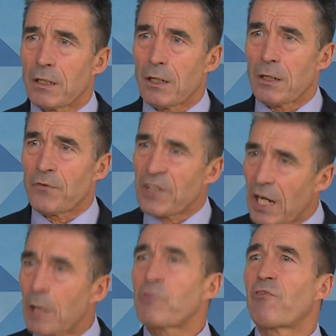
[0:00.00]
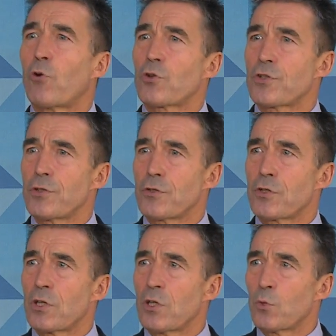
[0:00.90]
the armed
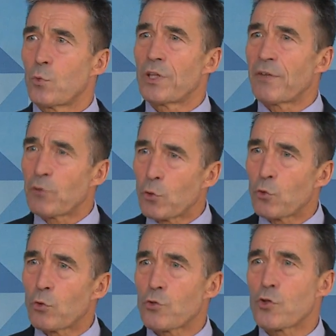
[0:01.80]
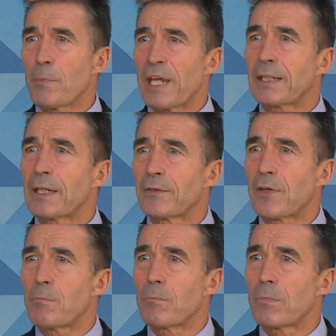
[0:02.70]
forces with a view to making
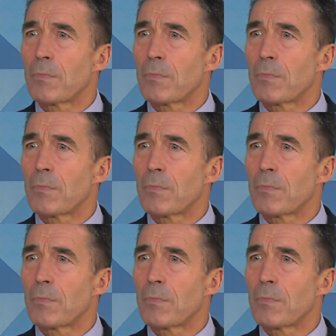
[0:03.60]
them